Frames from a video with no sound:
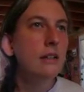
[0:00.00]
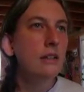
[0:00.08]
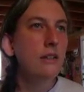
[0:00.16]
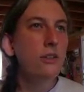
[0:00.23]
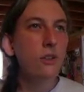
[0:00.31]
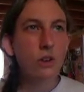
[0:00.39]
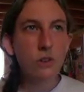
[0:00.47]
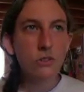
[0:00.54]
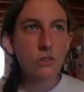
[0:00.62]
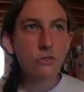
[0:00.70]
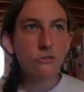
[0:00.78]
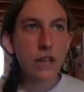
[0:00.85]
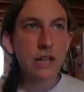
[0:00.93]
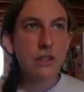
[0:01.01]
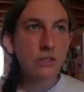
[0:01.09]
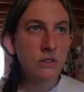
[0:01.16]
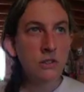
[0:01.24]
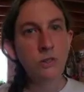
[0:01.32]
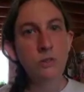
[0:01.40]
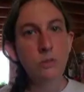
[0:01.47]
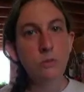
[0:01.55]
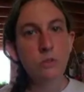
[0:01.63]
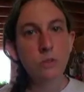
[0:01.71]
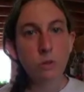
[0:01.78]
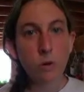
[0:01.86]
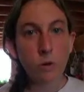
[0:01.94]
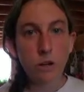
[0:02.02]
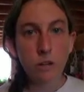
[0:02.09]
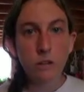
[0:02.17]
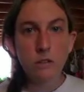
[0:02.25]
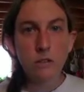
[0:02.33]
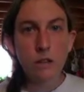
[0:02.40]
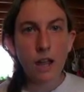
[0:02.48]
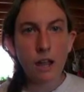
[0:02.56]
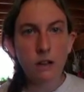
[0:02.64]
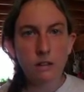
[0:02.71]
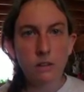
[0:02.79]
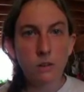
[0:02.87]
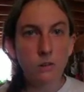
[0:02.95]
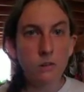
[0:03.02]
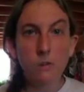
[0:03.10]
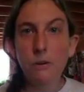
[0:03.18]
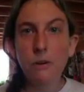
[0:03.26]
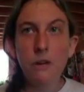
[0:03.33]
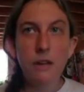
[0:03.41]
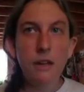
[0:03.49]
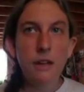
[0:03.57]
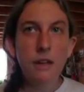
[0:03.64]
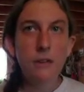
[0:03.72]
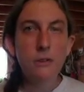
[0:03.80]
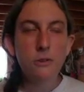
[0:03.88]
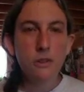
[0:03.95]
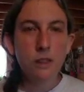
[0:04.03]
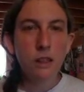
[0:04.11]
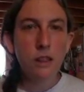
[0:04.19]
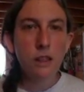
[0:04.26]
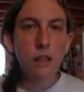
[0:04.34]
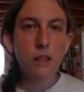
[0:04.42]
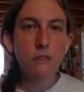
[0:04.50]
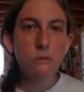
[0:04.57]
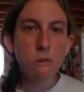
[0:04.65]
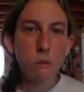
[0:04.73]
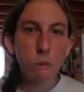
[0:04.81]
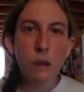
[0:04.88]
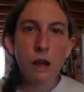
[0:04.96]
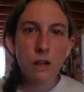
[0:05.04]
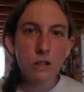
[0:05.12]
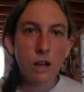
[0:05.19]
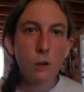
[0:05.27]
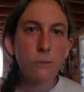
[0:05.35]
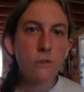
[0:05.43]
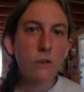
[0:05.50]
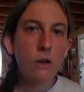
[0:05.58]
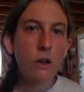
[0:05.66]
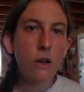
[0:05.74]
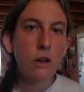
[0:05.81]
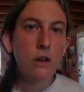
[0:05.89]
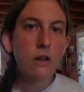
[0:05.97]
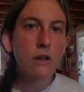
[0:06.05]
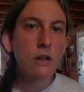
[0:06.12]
You can also find YouTube tutorials on how to do interesting things with repair jobs on